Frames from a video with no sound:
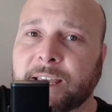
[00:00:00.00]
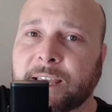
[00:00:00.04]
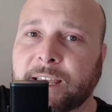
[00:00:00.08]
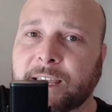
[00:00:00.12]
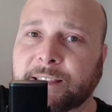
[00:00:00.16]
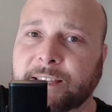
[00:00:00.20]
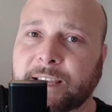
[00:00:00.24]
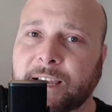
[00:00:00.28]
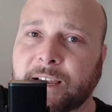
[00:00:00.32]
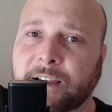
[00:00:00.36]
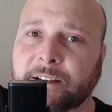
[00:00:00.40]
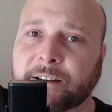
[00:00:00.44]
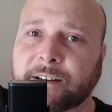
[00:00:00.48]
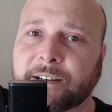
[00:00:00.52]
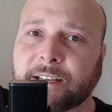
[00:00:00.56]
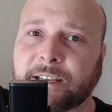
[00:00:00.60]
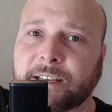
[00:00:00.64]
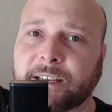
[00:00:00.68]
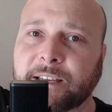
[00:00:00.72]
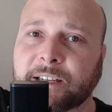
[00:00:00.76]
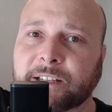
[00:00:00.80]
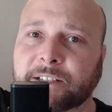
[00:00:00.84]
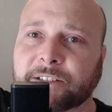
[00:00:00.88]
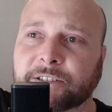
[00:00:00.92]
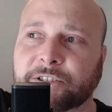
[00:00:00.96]
down
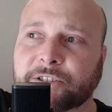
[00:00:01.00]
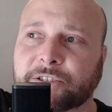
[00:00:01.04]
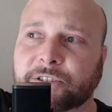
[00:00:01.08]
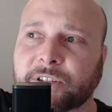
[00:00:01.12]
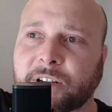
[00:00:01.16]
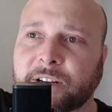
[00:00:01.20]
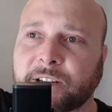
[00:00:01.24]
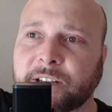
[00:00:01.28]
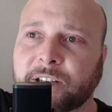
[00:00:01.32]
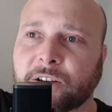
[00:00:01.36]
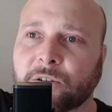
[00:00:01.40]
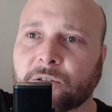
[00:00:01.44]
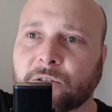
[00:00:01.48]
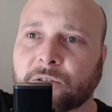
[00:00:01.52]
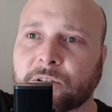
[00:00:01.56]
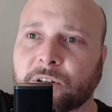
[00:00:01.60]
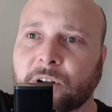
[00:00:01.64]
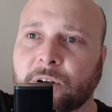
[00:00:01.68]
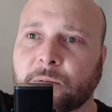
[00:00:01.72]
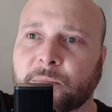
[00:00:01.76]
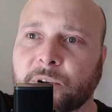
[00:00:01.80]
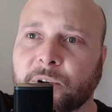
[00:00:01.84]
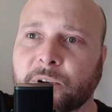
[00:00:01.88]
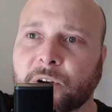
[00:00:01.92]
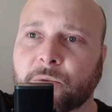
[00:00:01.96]
in Shawnee,
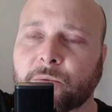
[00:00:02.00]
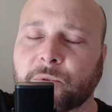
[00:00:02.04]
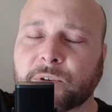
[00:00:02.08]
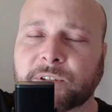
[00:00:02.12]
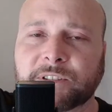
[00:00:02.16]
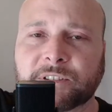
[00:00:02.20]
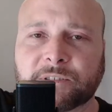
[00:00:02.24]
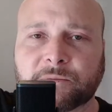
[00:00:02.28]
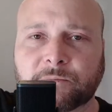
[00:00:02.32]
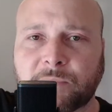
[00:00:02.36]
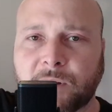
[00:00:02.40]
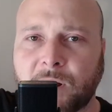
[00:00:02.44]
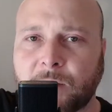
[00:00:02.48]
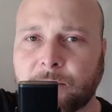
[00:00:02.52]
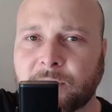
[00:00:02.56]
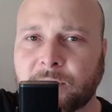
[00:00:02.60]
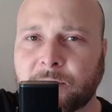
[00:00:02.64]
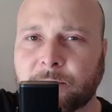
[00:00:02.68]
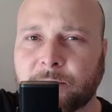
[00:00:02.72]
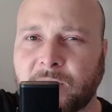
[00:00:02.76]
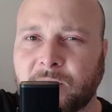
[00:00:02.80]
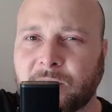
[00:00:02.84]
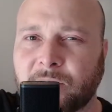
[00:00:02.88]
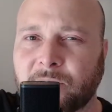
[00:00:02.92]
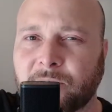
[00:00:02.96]
Oklahoma, which is probably
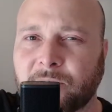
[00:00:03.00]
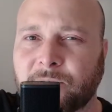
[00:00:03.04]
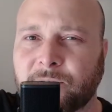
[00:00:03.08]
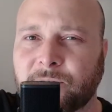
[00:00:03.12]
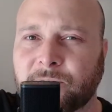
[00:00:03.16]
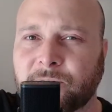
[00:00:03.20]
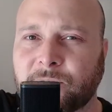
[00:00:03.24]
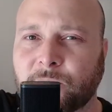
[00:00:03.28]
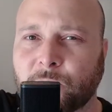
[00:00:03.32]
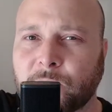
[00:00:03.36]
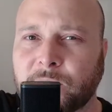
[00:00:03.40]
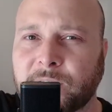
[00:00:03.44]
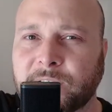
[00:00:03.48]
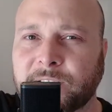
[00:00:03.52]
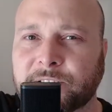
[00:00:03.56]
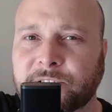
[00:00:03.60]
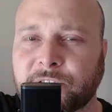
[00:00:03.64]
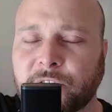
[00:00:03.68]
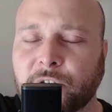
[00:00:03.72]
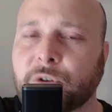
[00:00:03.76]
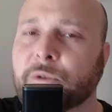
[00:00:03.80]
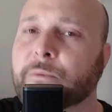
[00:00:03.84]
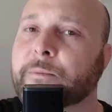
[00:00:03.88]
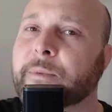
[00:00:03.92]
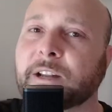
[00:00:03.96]
about
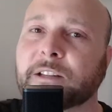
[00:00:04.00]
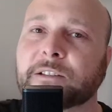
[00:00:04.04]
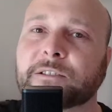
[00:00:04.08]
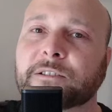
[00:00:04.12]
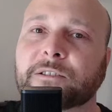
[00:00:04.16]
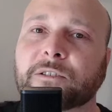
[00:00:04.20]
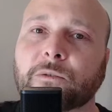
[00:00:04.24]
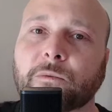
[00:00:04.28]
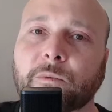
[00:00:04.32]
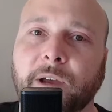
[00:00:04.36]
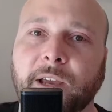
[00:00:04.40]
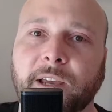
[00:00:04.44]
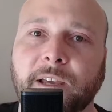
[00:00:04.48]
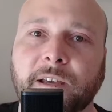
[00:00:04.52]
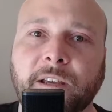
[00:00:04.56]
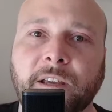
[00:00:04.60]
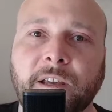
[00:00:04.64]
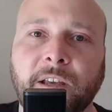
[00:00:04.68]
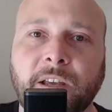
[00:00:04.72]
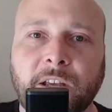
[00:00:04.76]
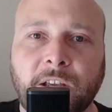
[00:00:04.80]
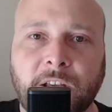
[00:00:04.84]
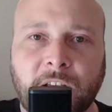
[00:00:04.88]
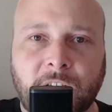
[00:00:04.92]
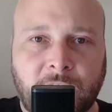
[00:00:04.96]
42 minutes away.
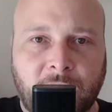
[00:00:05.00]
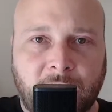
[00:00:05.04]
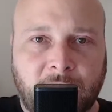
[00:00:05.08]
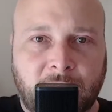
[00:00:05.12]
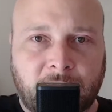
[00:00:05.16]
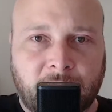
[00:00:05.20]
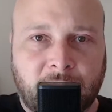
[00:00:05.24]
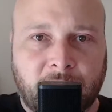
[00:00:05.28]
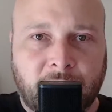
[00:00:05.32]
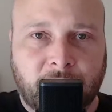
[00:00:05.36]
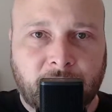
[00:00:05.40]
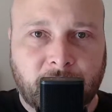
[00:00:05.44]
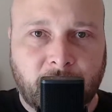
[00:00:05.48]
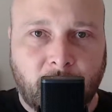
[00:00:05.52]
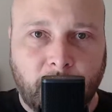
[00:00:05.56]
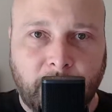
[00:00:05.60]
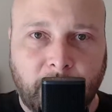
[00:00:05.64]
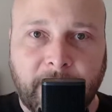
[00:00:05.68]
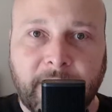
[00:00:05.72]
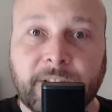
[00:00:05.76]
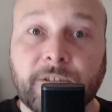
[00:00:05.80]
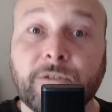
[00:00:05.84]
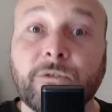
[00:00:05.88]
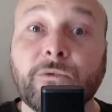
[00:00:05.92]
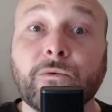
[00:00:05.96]
So
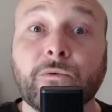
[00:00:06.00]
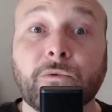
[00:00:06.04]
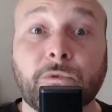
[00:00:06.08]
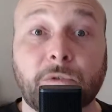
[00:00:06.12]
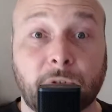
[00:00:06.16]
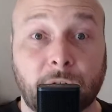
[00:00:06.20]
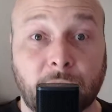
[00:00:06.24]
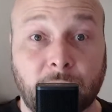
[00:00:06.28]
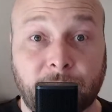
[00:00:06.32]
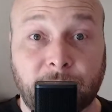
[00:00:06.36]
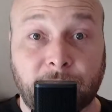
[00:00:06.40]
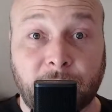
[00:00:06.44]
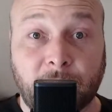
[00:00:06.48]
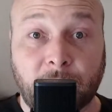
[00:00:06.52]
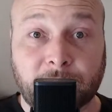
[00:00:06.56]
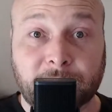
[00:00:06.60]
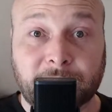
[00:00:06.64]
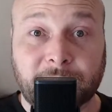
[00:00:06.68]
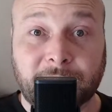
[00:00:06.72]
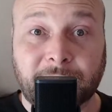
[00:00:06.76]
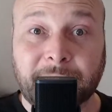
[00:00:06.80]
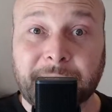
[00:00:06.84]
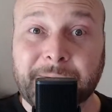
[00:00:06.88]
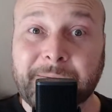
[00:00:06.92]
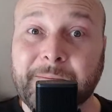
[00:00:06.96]
it's rural, folks.
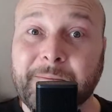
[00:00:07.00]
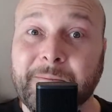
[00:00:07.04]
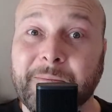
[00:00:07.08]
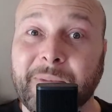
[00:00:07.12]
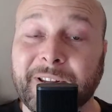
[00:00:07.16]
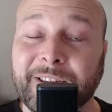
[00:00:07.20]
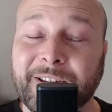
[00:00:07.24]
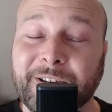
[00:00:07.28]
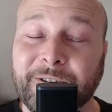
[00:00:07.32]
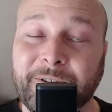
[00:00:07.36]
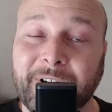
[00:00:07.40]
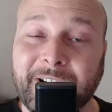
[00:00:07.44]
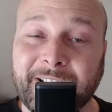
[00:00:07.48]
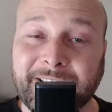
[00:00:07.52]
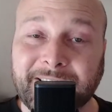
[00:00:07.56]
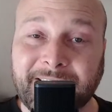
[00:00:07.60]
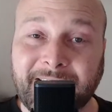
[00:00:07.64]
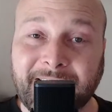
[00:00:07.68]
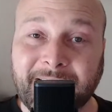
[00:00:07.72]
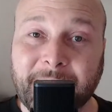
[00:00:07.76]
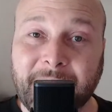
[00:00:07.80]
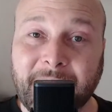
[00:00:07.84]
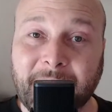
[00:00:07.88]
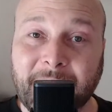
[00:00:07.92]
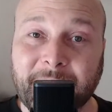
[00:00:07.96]
But the great thing
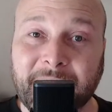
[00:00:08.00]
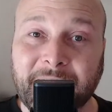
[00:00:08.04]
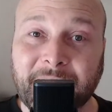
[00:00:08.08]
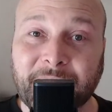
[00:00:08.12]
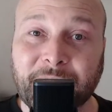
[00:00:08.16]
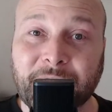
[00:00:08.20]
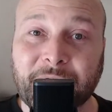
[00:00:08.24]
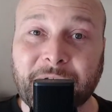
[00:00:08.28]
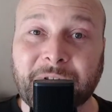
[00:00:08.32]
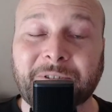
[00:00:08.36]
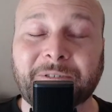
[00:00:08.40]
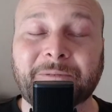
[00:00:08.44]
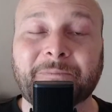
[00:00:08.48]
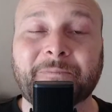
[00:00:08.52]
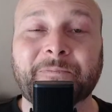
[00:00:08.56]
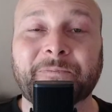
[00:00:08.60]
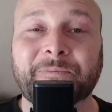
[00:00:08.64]
about being rural,